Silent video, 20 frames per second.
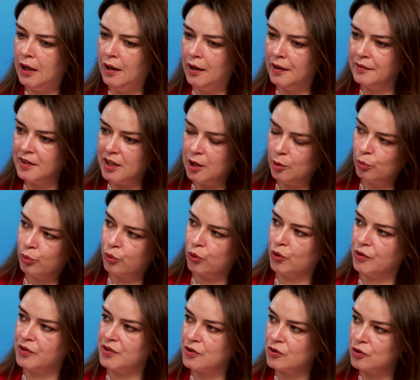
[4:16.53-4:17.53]
Uh, the
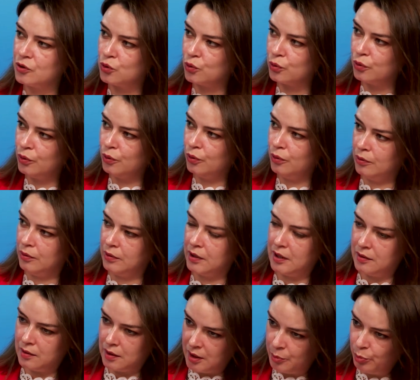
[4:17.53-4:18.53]
import is through
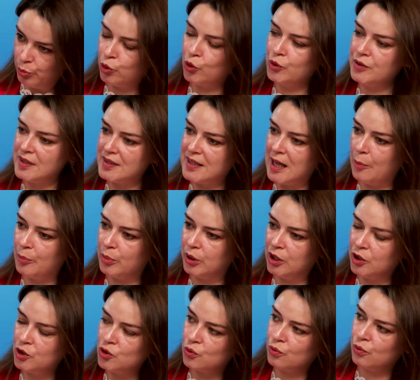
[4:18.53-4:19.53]
import is
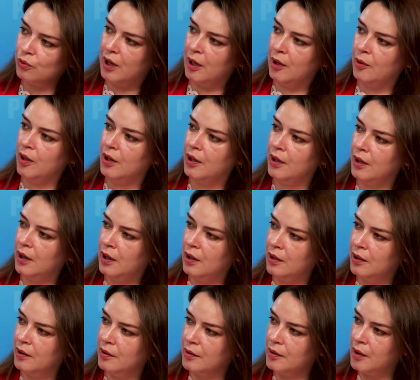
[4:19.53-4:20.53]
happening through a,
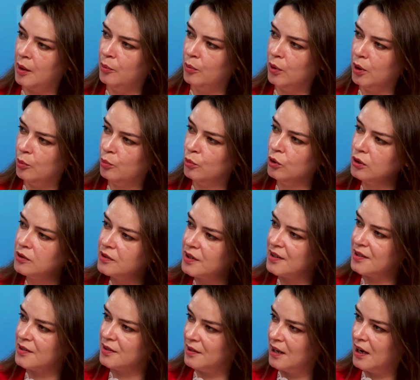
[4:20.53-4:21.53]
a, a
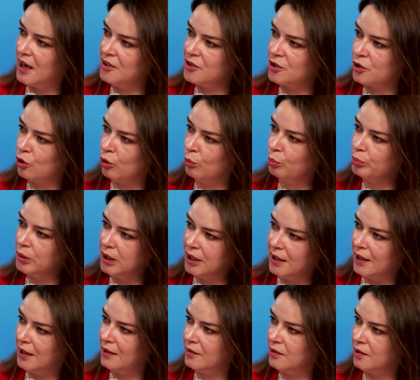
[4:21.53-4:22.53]
multi-stage
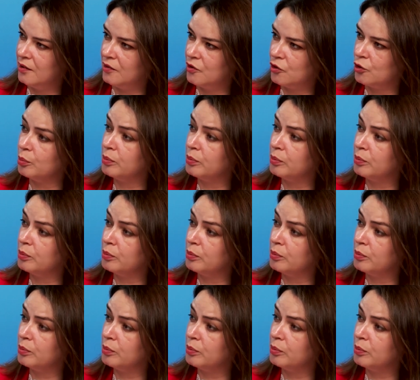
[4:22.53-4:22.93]
complicated